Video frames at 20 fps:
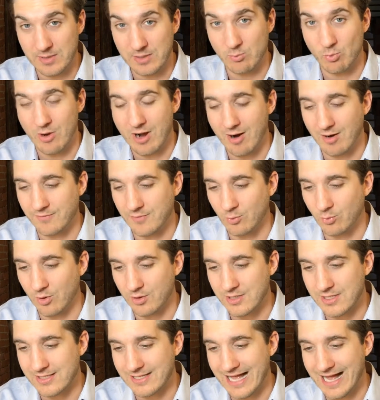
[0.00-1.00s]
Be aware of your
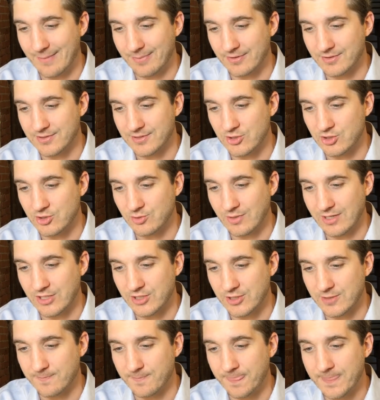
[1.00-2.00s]
working capital
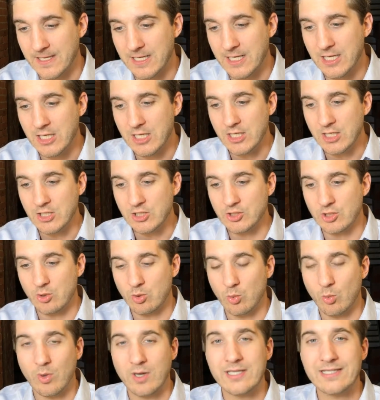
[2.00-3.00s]
situation. So
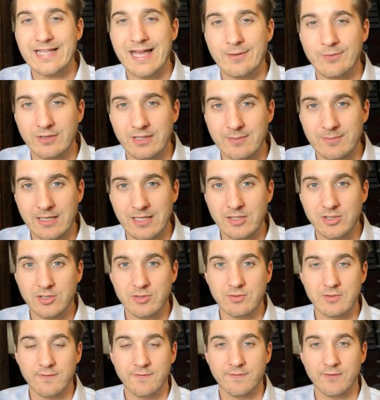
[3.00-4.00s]
what does that really mean
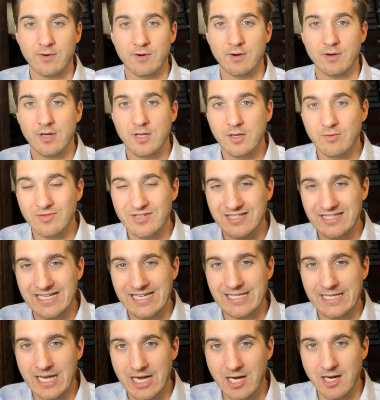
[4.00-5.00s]
to defer
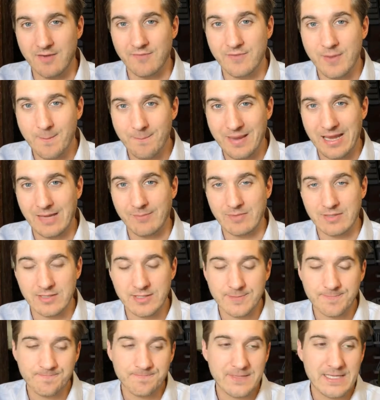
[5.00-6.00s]
receipt of
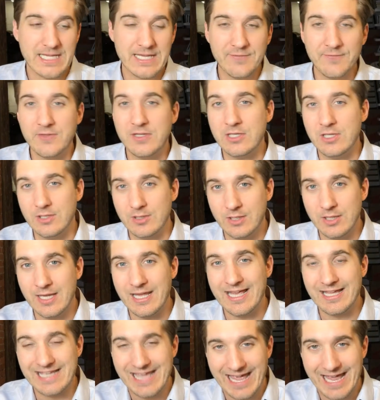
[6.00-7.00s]
payments? If you
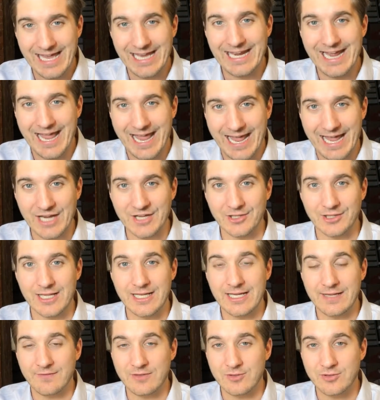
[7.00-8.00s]
can handle it,
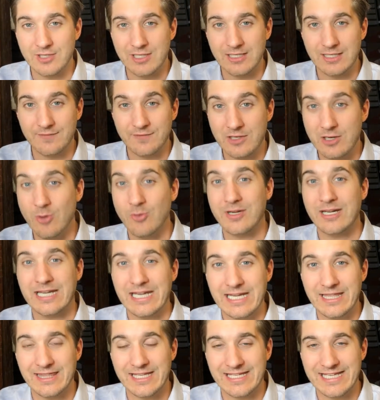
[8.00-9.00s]
if you don't
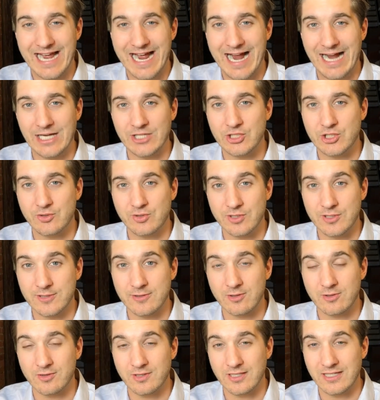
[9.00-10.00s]
need the cash, you can
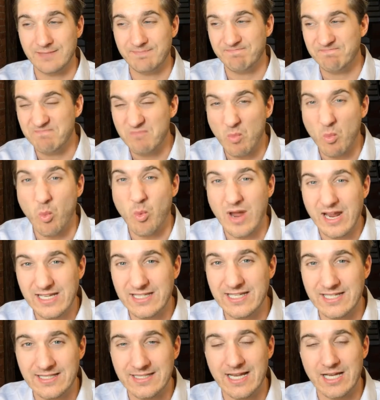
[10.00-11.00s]
certainly wait
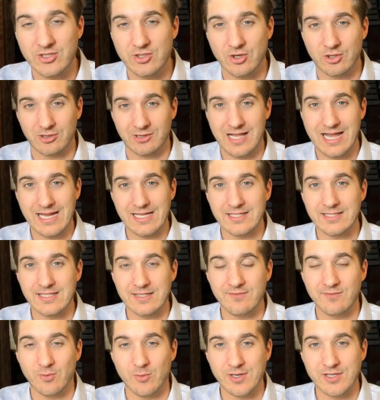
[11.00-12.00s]
to send your clients
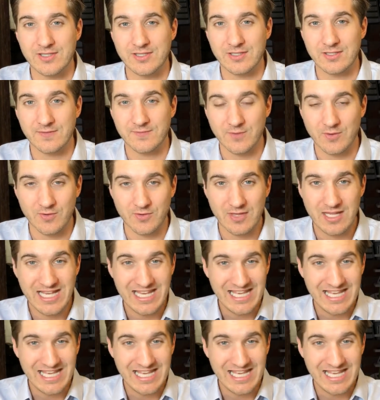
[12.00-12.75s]
invoices for